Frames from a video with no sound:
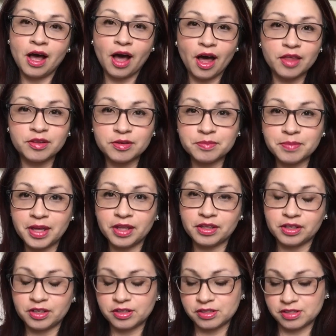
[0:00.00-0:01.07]
other
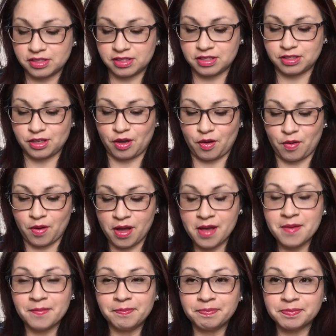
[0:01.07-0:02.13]
mothers. So
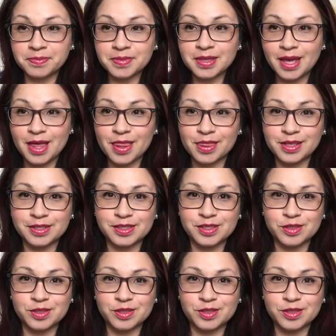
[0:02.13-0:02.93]
this